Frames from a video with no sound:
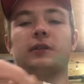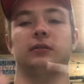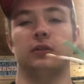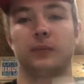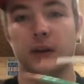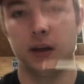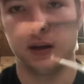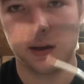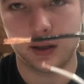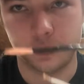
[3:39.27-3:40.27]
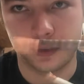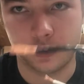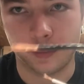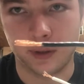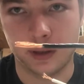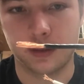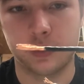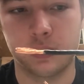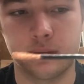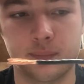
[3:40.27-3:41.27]
So then we strip the ends
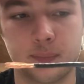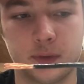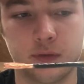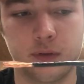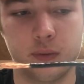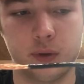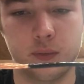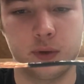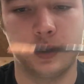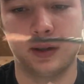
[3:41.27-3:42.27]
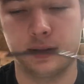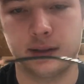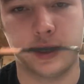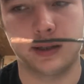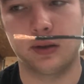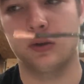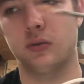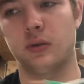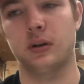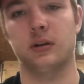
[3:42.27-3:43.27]
here for when we tie it into
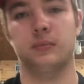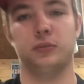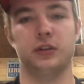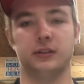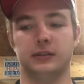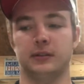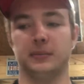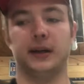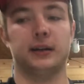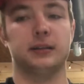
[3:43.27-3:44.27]
the pre-existing box.